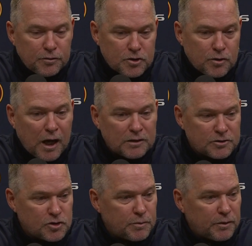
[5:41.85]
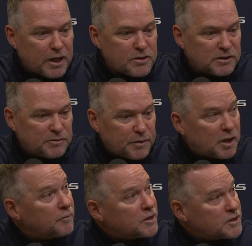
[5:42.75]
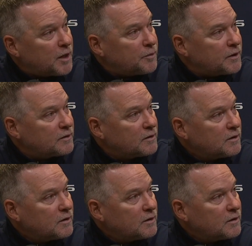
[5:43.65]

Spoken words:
the trials and tribulations of becoming a champion.